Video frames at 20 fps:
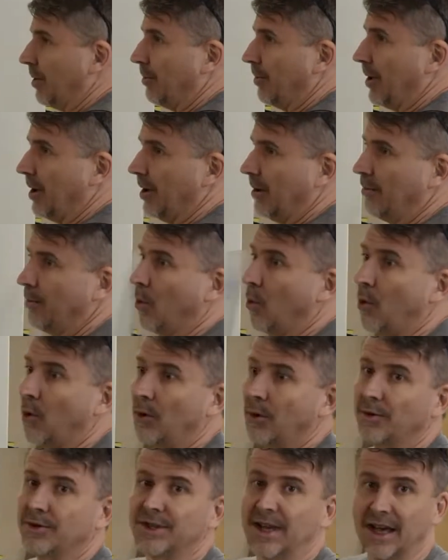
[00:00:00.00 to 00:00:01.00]
from a
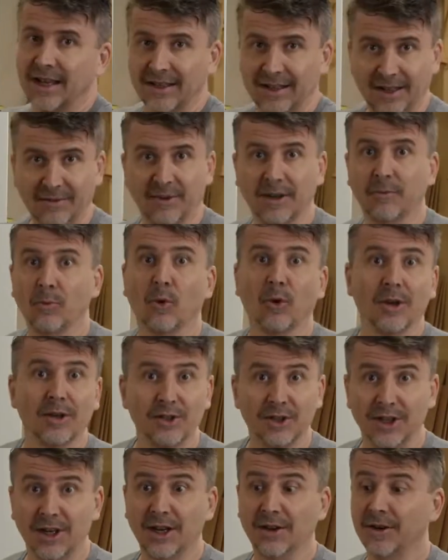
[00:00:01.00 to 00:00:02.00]
more scientific, more
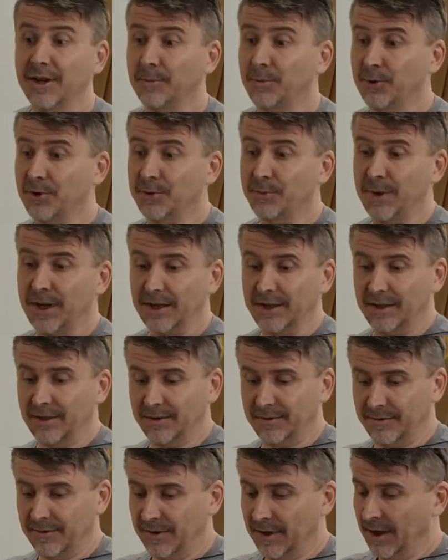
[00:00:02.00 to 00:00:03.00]
engineering
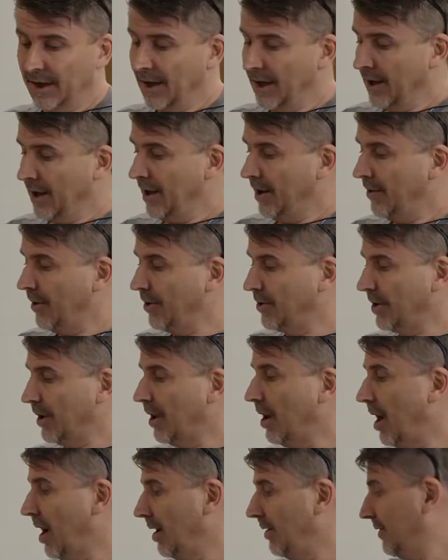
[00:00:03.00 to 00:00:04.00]
perspective, there's a
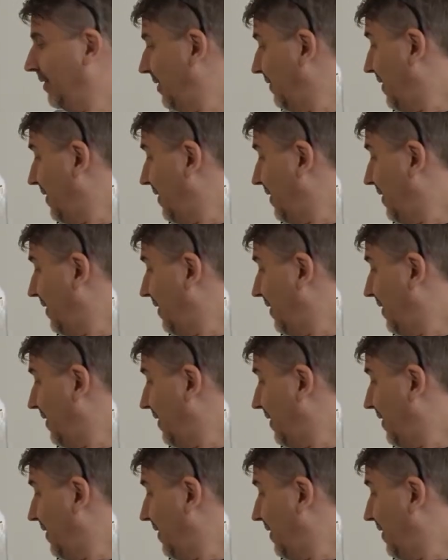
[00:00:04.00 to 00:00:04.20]
lot of